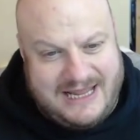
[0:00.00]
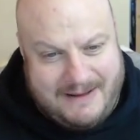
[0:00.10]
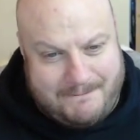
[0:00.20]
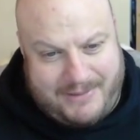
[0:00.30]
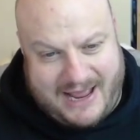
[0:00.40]

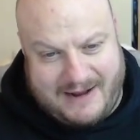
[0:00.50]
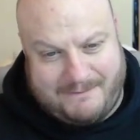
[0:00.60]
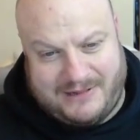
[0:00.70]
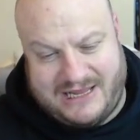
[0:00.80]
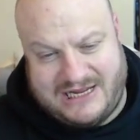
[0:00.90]

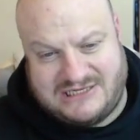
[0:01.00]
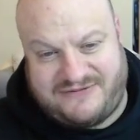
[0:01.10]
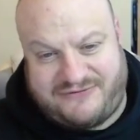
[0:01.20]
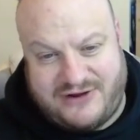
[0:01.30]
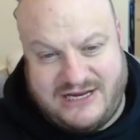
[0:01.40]
impact players'
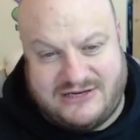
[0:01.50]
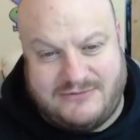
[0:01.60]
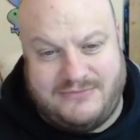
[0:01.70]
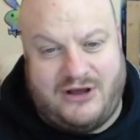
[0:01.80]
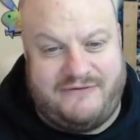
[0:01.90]
freedom